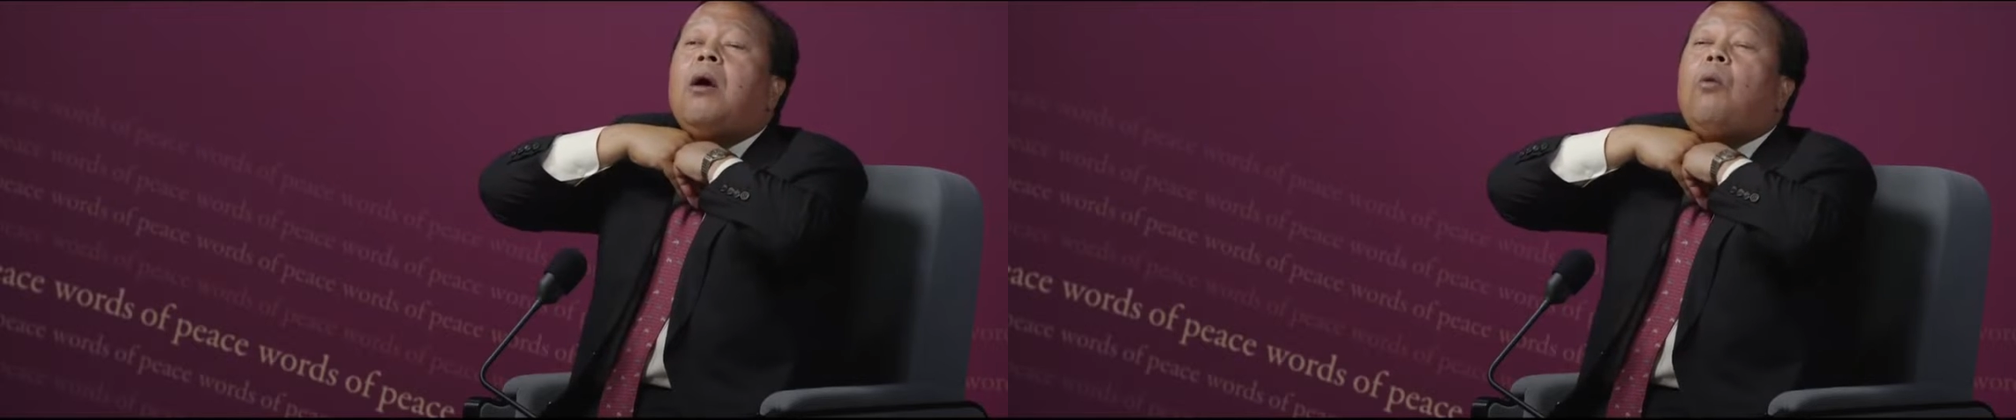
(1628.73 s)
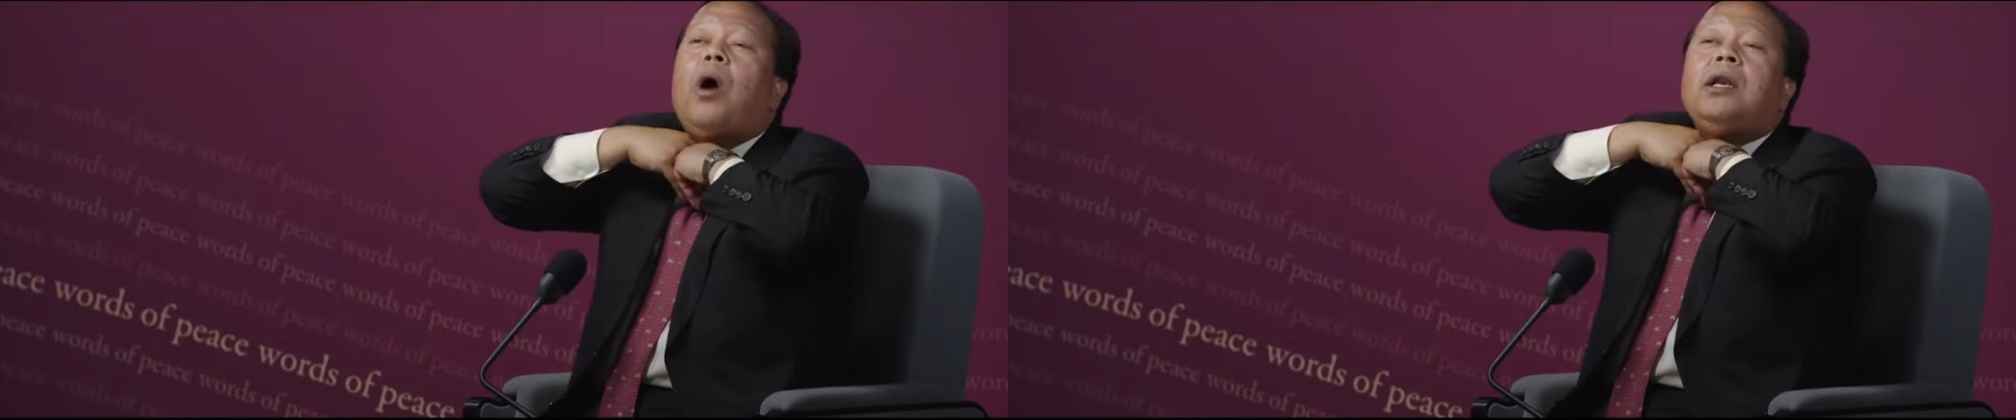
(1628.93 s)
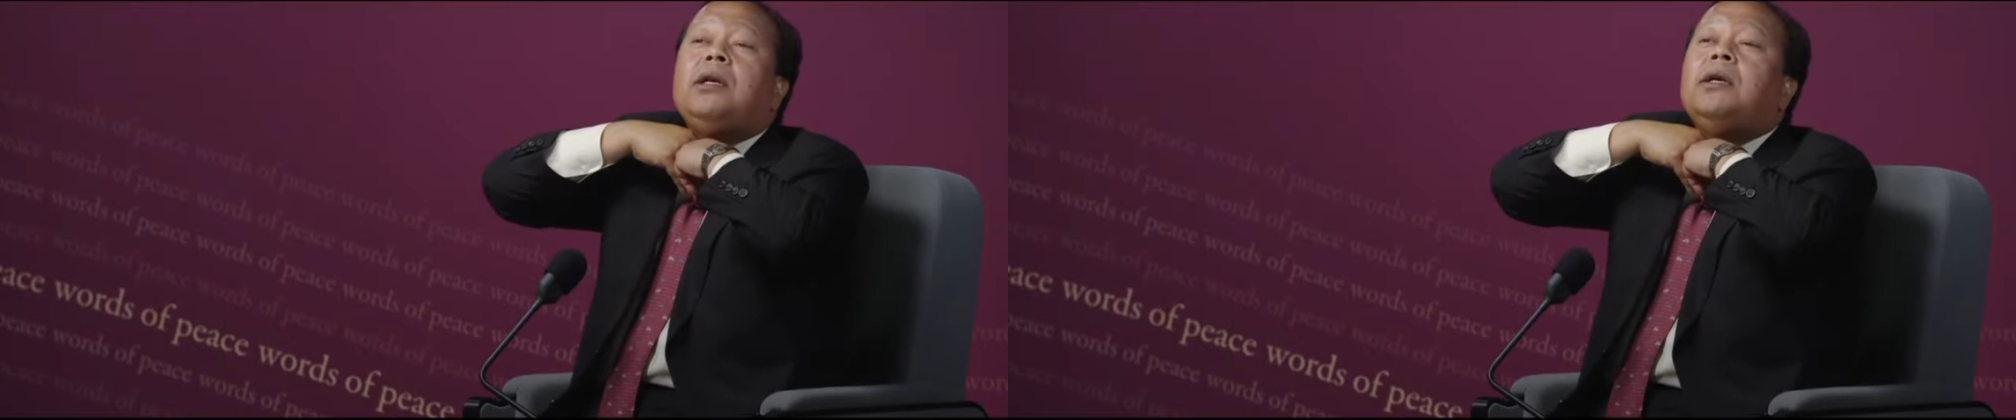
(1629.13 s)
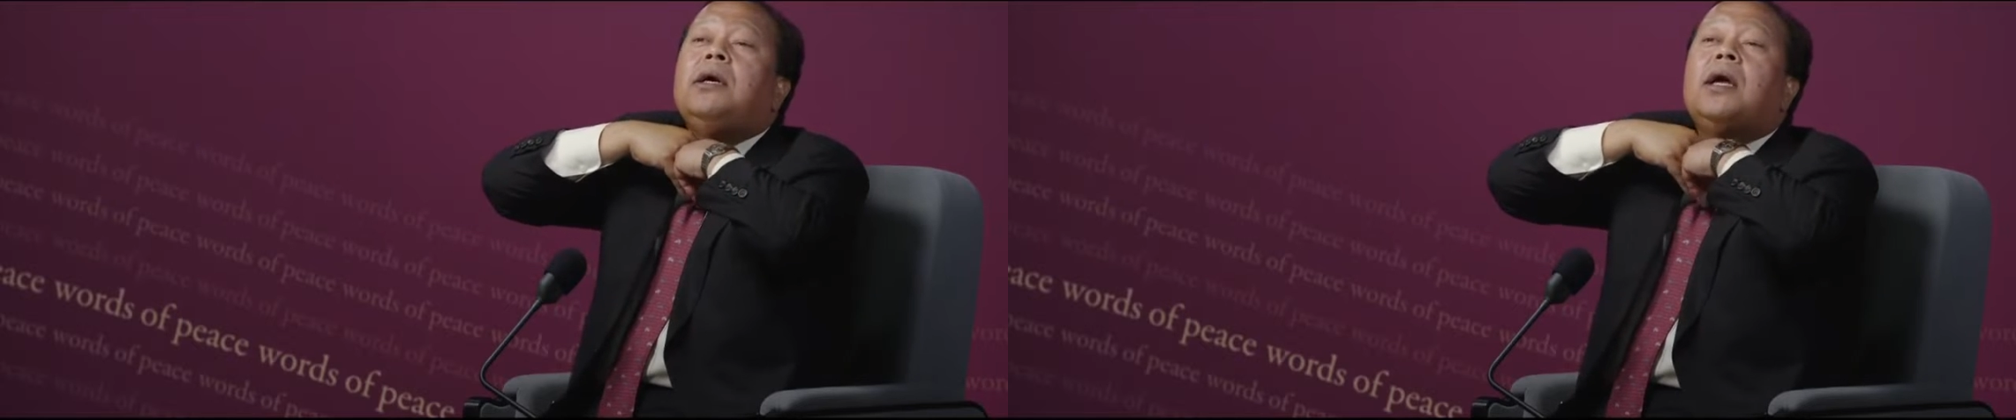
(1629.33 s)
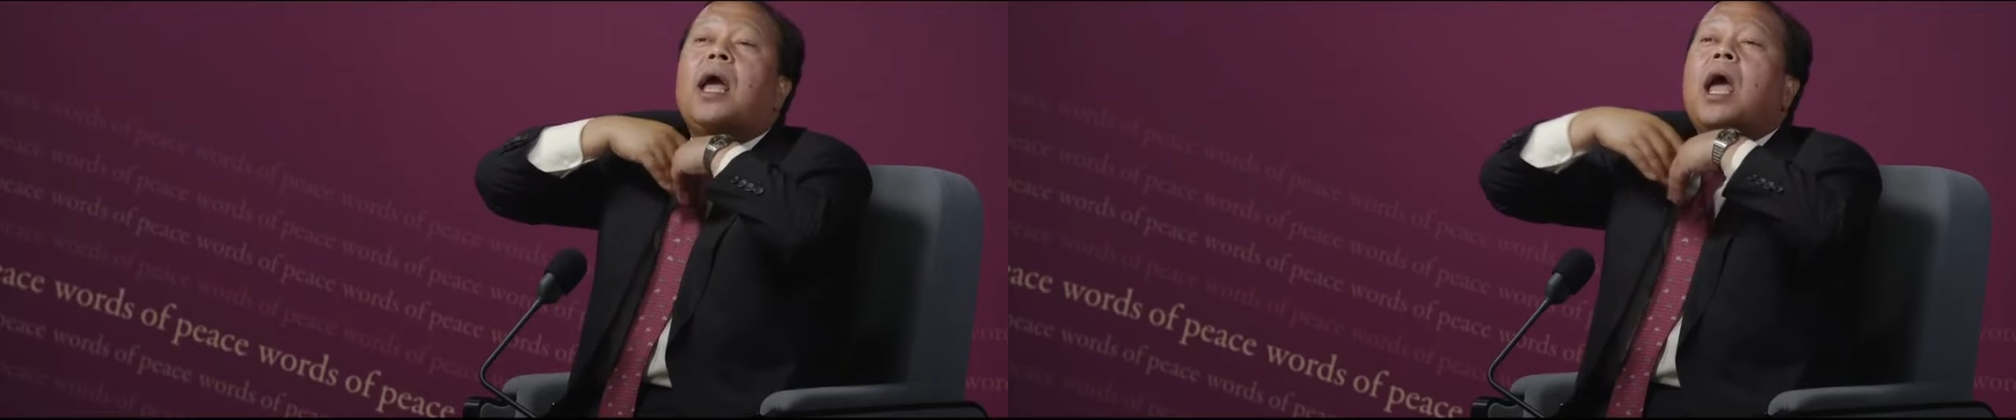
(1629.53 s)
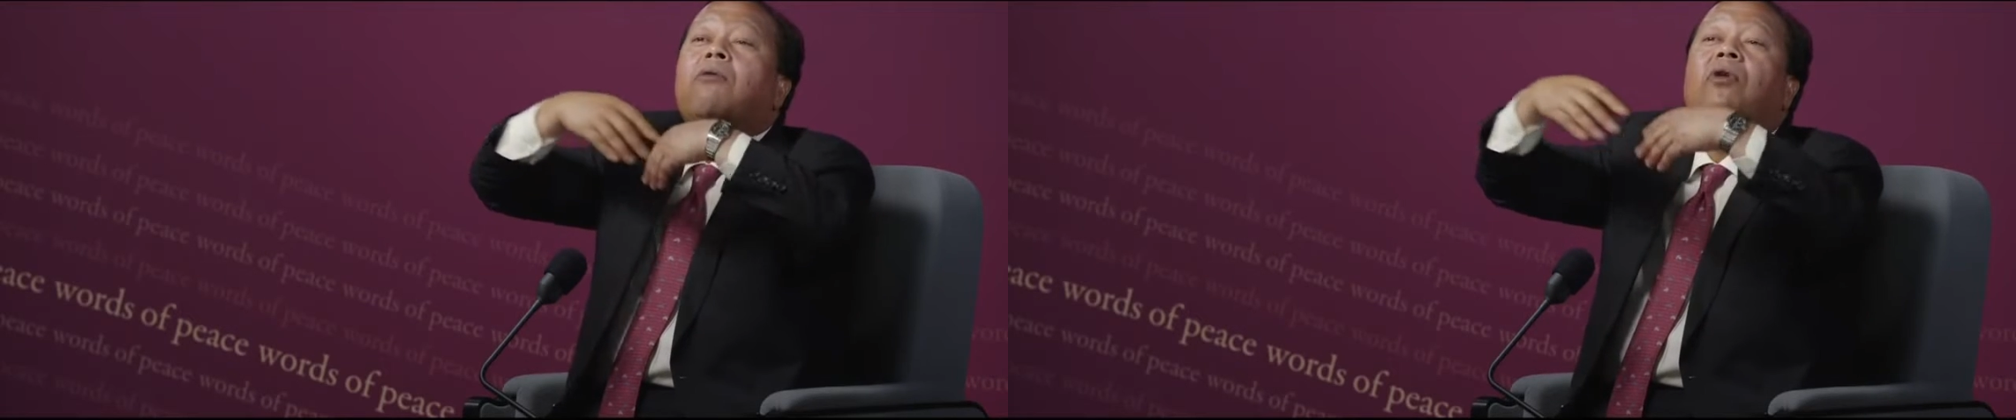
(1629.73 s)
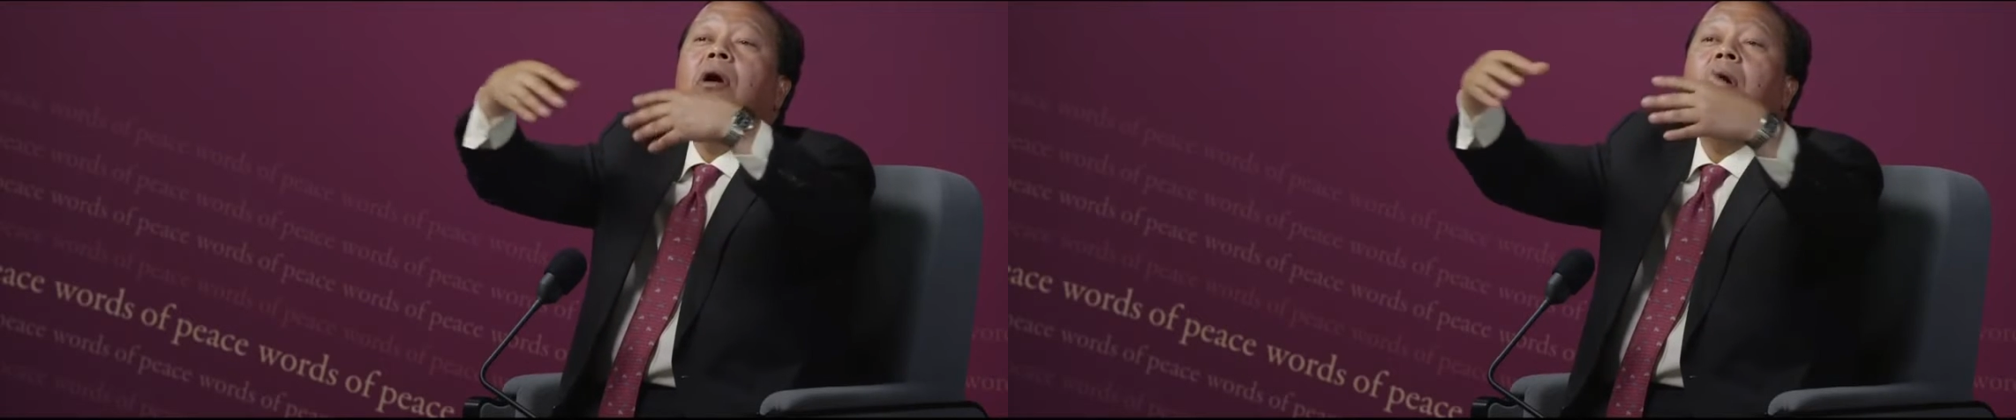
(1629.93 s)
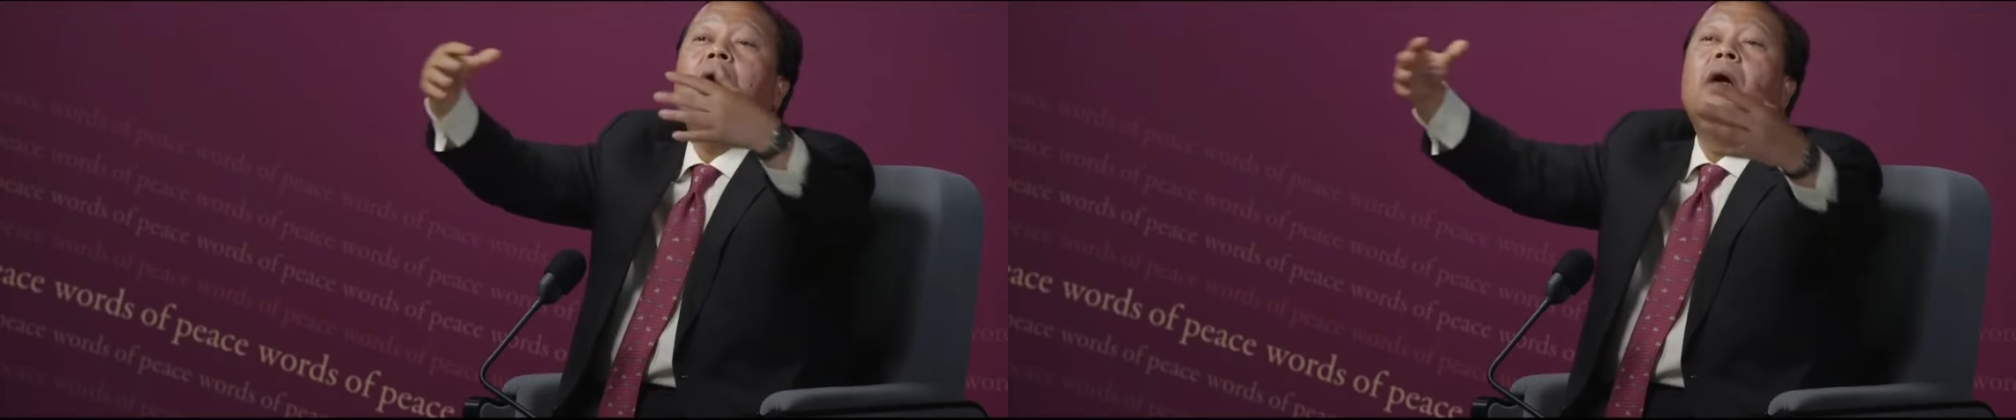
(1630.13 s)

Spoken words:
whatever